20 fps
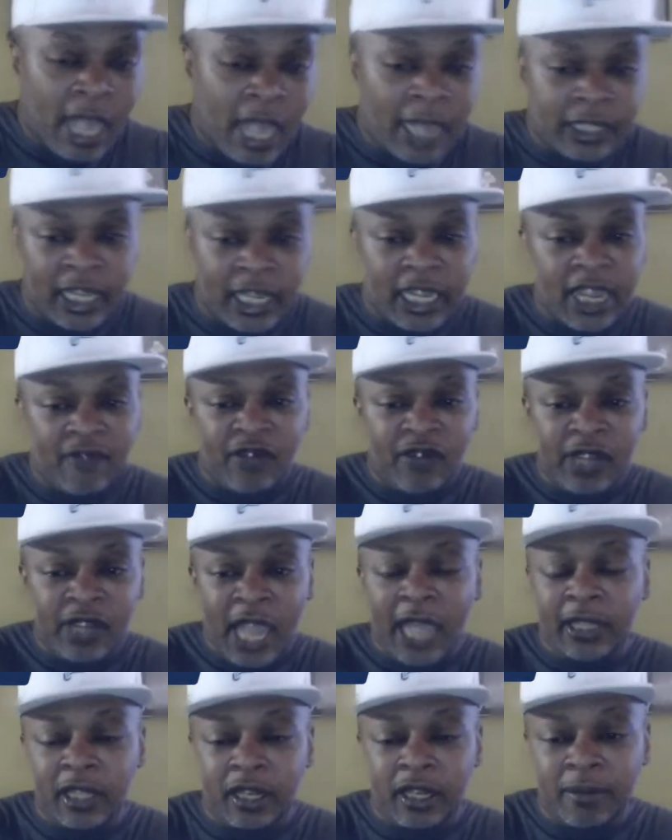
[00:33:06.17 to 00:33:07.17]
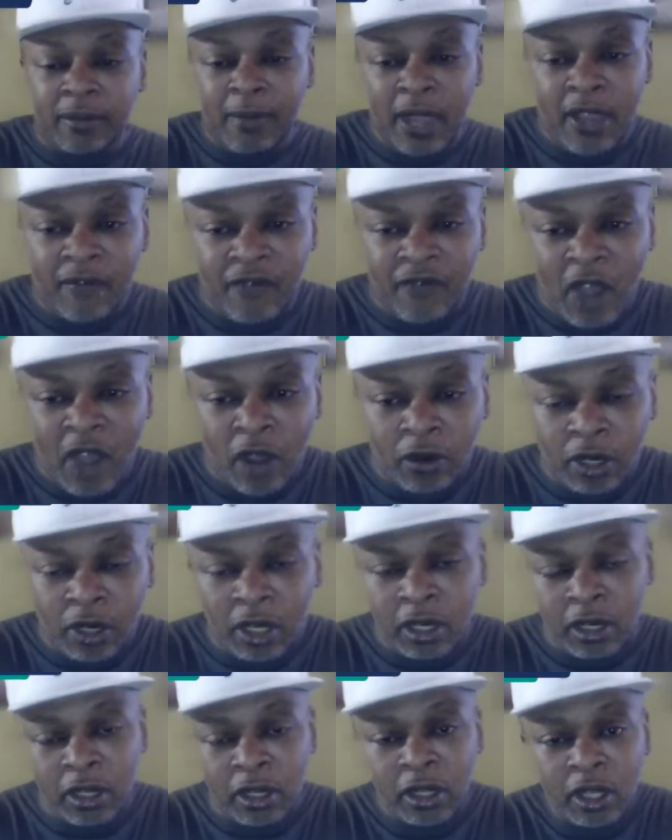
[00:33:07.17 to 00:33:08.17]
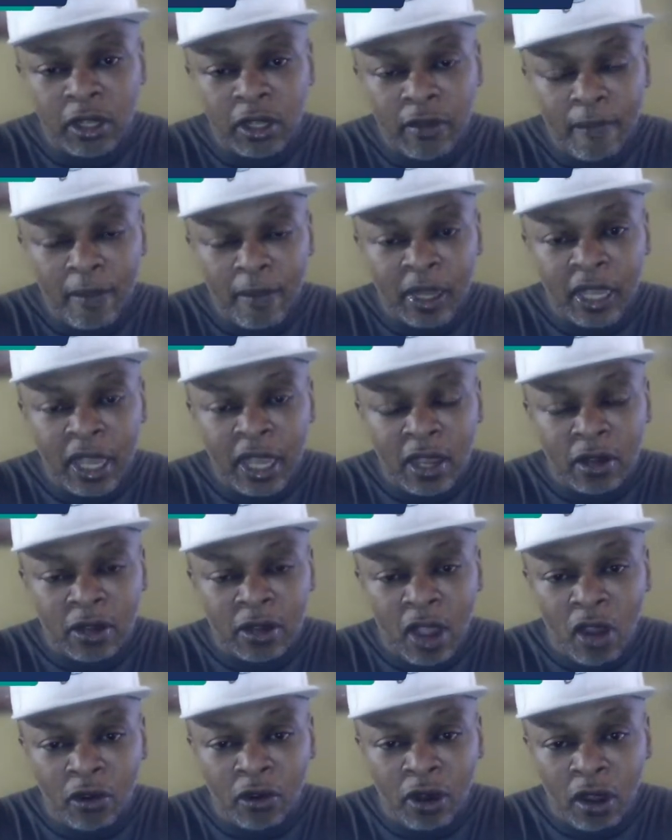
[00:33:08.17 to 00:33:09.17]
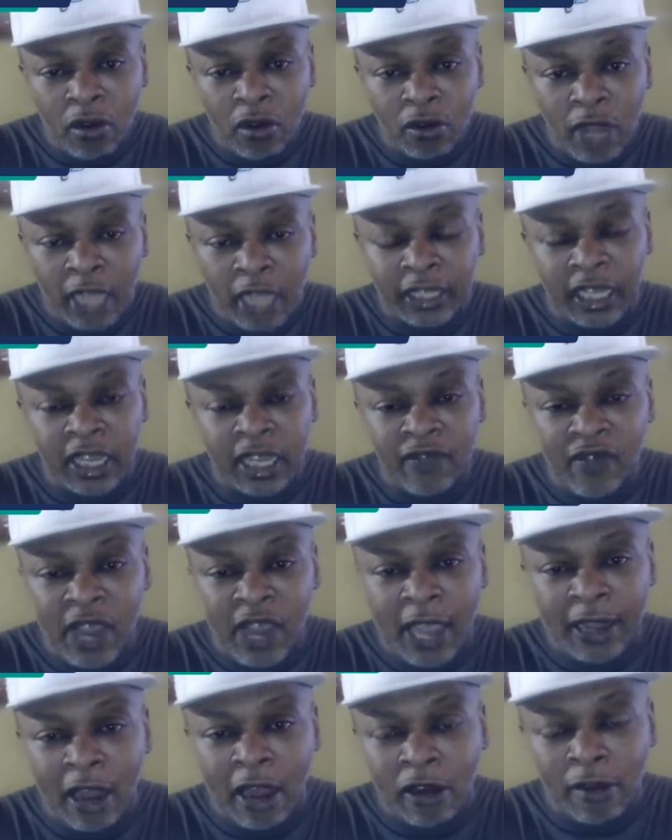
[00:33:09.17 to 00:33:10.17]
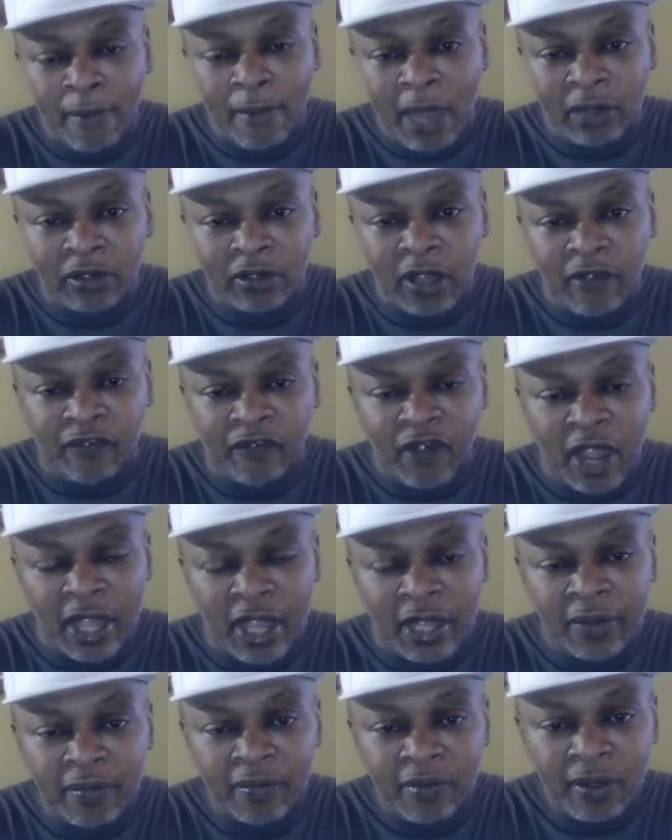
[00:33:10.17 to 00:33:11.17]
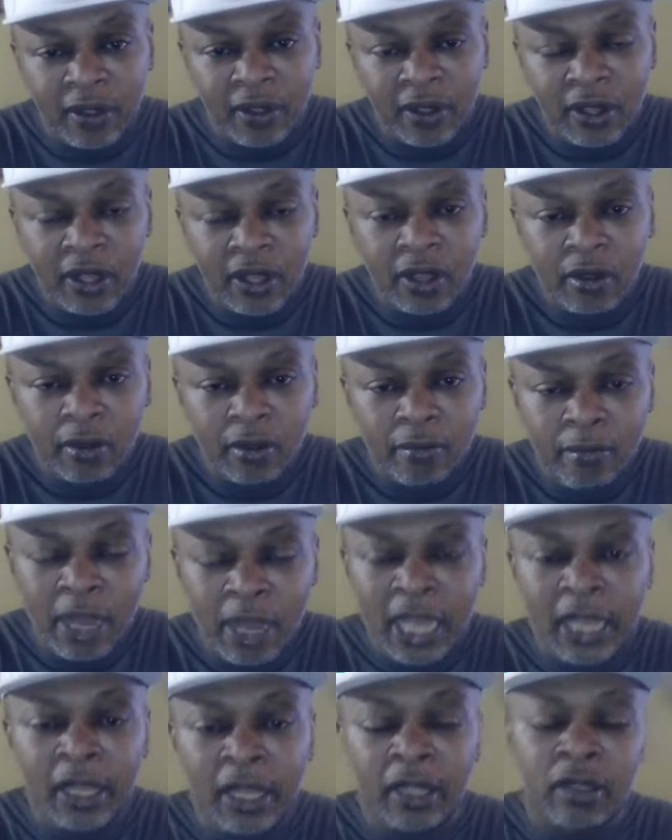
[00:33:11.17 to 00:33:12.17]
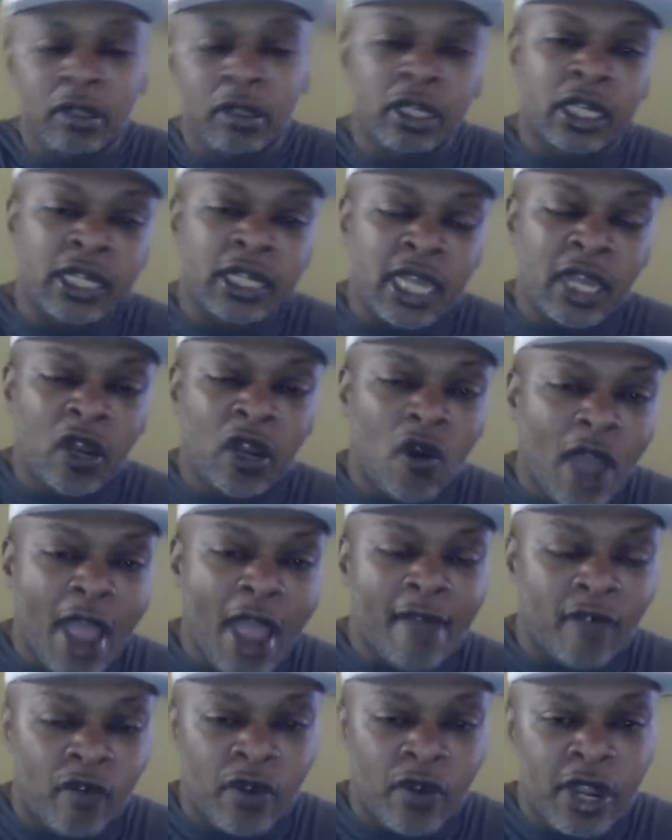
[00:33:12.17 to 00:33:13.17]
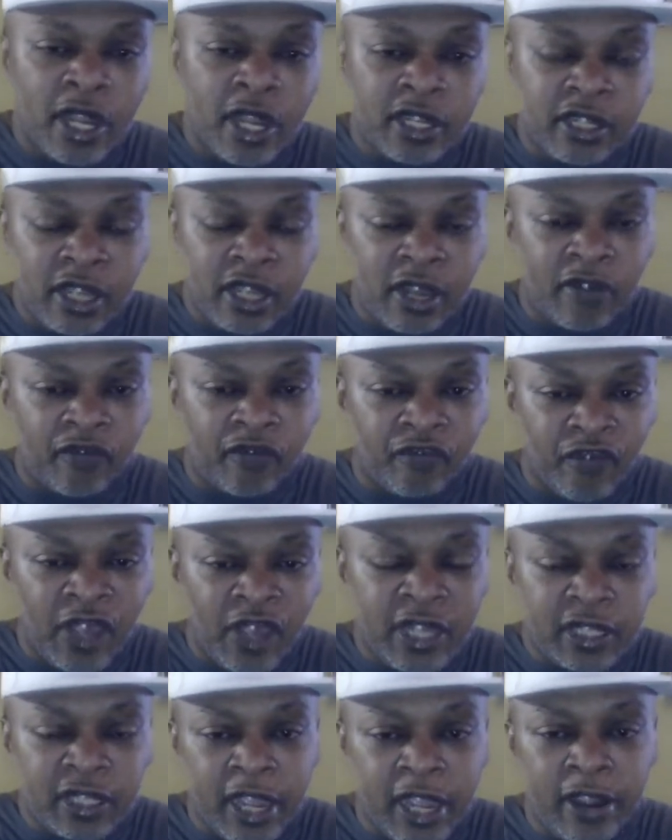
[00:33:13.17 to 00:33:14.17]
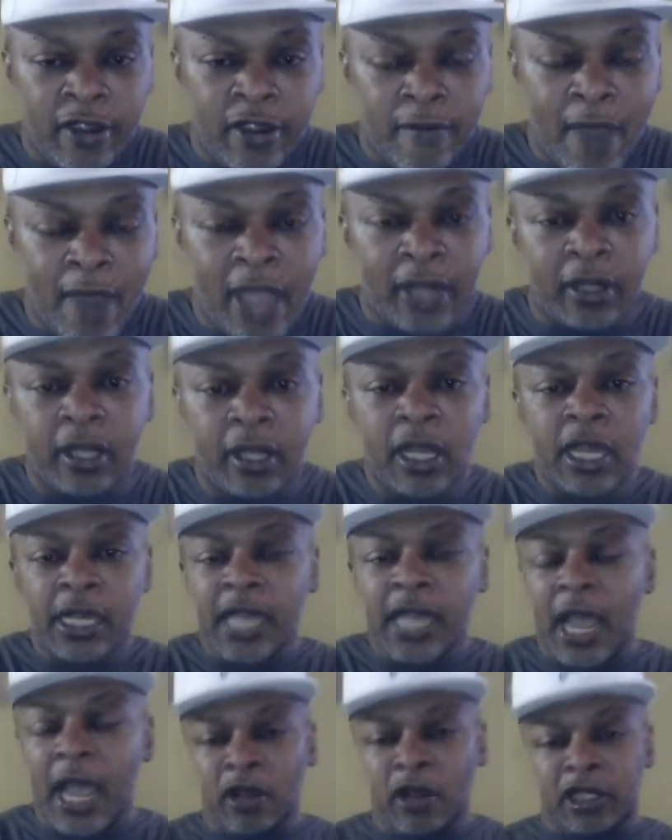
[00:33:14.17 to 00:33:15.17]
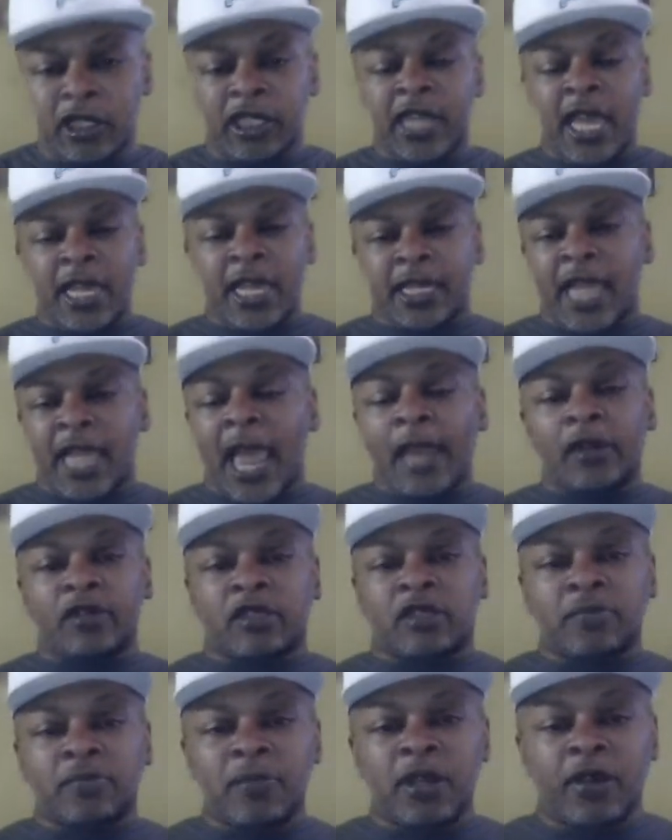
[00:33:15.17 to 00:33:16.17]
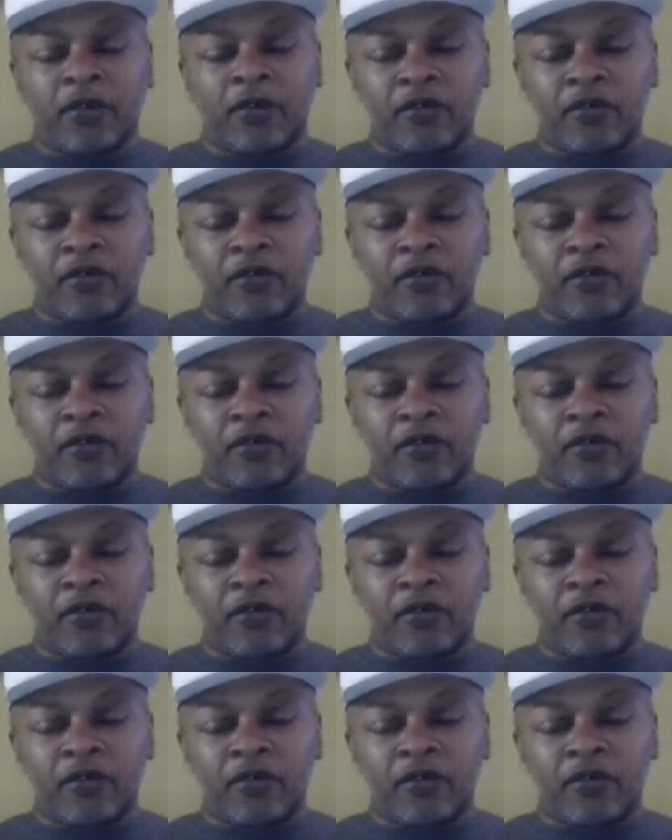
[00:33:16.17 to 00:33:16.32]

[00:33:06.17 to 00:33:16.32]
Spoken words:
think he forgot that the man fought Miguel Cotto. I think he forgot all about that fight. Man, Canelo Alvarez has faced everybody. What's his name? Callum Smith.